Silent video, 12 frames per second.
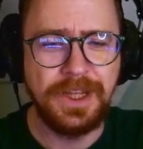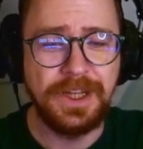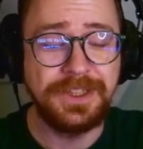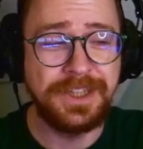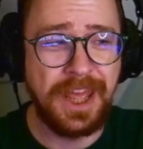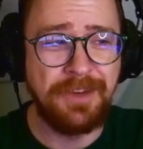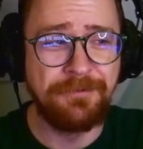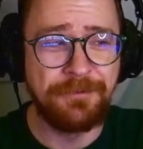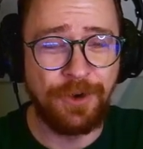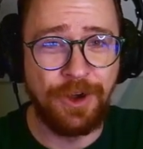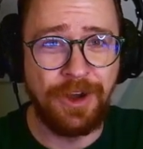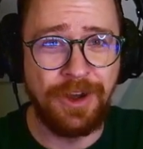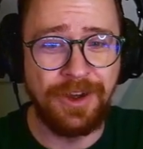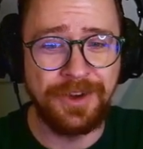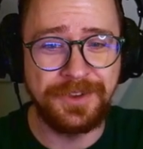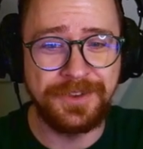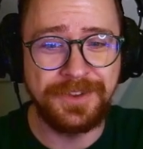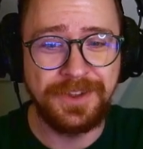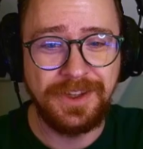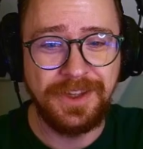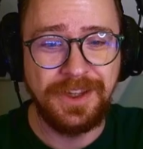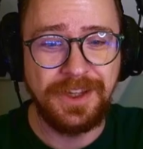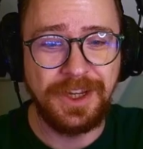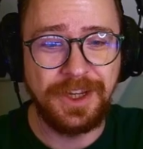Damn frogs.
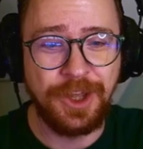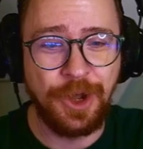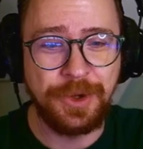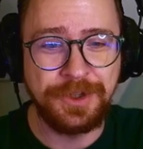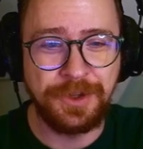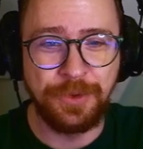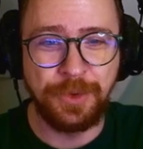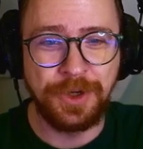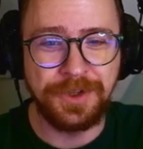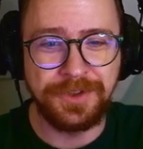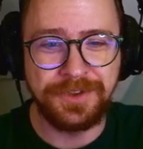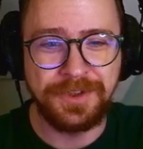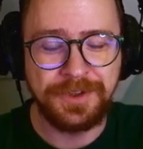Go into the woods.